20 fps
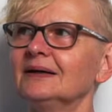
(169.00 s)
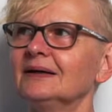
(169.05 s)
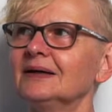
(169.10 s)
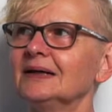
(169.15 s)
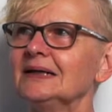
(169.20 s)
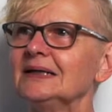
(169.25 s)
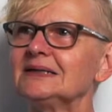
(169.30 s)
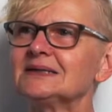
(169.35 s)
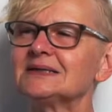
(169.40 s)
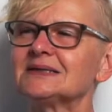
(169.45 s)

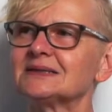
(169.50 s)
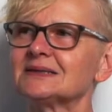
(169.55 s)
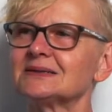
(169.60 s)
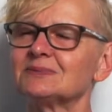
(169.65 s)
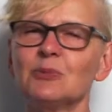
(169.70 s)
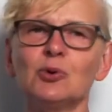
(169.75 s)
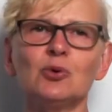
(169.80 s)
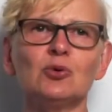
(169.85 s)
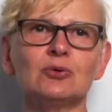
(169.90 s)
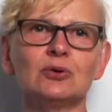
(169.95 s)
It's
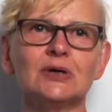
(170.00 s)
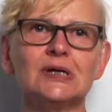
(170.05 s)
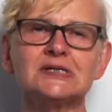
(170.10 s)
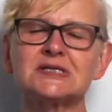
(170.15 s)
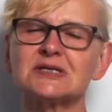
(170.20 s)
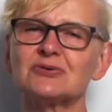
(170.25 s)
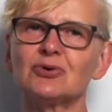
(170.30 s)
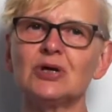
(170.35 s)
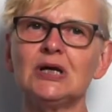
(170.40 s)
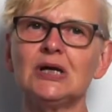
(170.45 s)

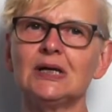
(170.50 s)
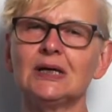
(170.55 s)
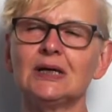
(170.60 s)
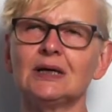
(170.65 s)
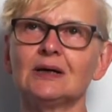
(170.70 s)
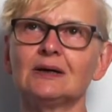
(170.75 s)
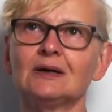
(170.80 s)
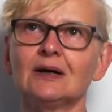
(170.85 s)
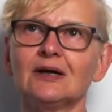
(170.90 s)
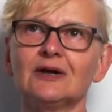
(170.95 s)
really
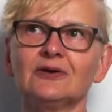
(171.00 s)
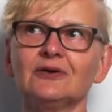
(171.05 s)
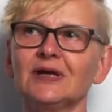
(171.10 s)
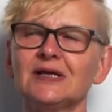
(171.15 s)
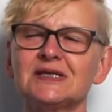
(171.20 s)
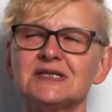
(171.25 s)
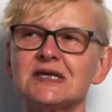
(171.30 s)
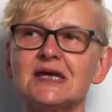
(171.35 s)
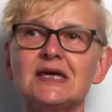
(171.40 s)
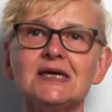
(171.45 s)

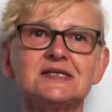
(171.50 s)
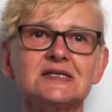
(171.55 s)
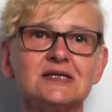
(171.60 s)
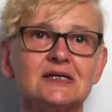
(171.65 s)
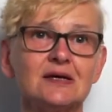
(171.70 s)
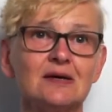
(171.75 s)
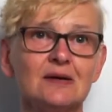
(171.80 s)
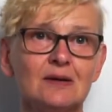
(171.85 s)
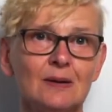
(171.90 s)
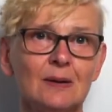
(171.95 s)
it's
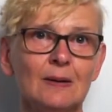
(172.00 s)
easy.